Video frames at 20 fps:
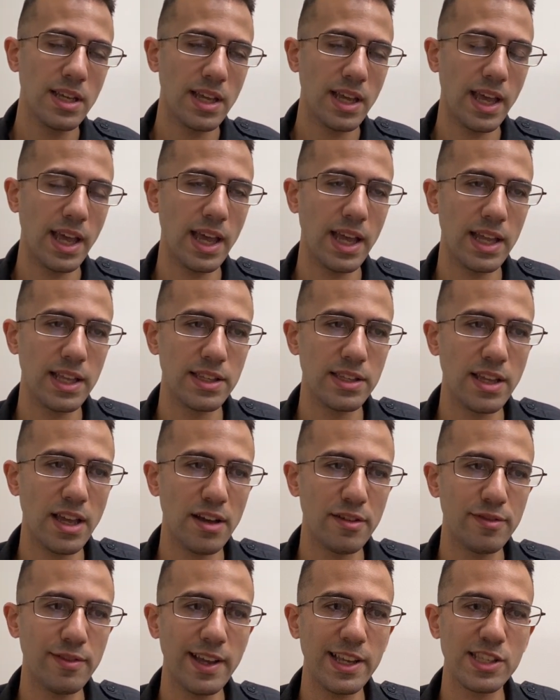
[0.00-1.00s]

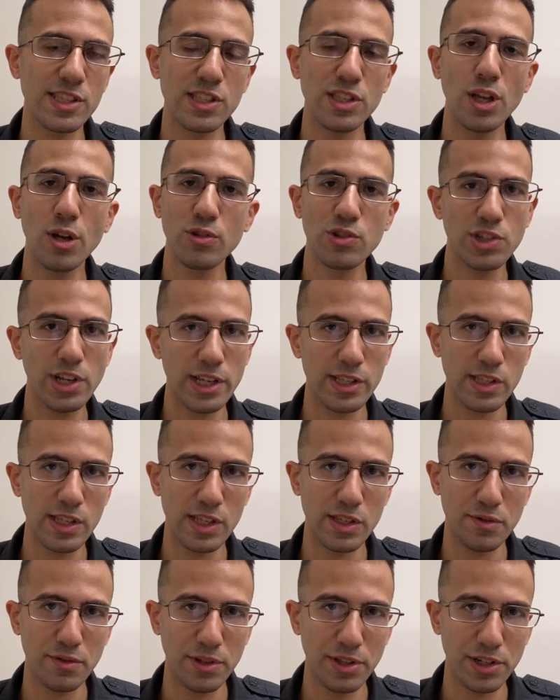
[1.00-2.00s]
and faced no
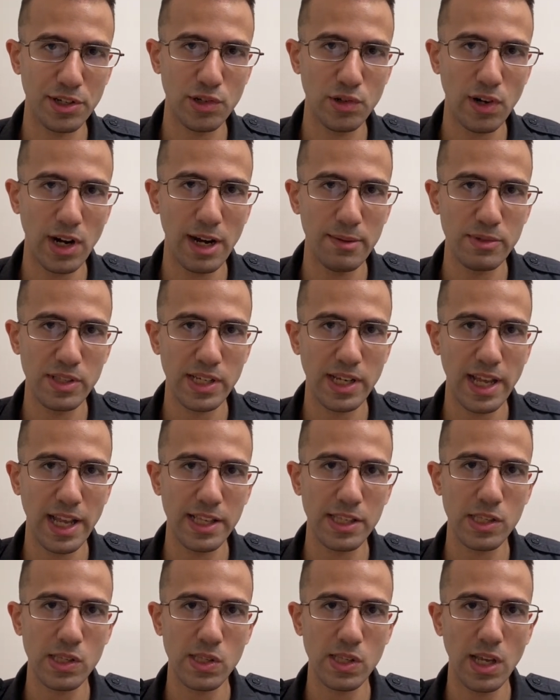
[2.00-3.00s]
justice for their crimes
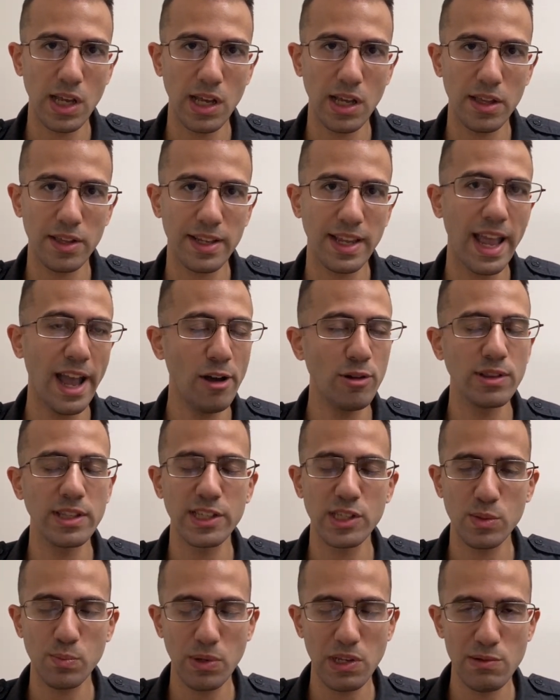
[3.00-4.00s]
against the
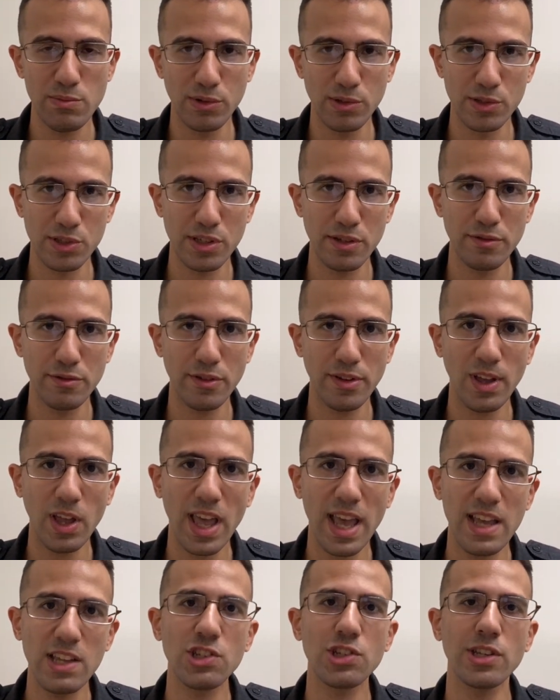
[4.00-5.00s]
countless peoples of
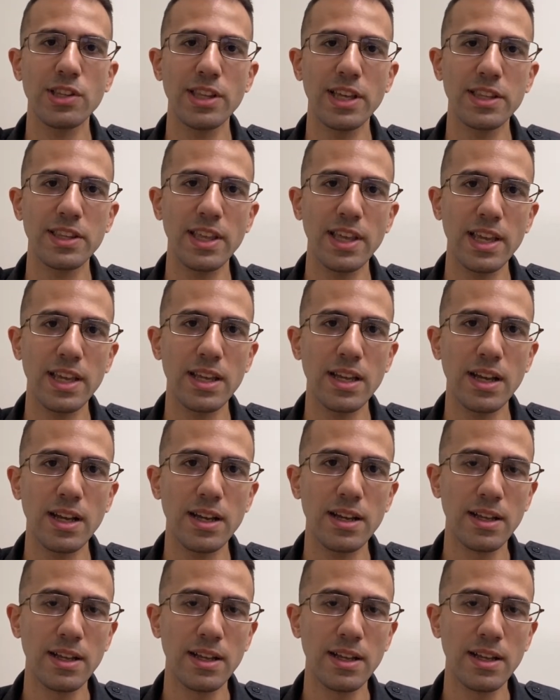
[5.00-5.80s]
Asia that they